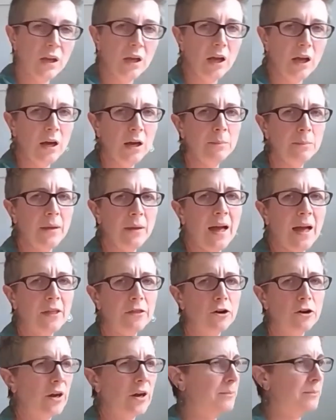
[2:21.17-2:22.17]

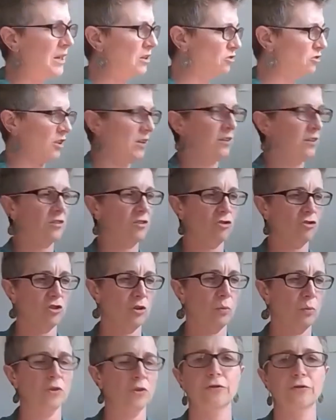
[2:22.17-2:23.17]
Heather had mentioned she
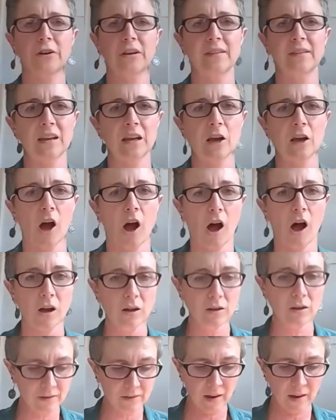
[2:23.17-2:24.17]
was freezing
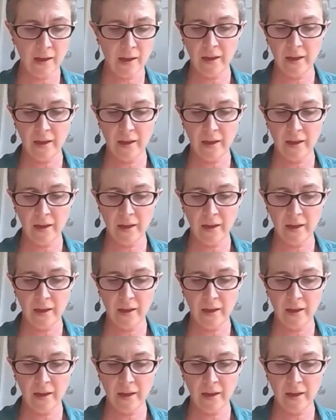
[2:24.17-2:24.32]
Kongs.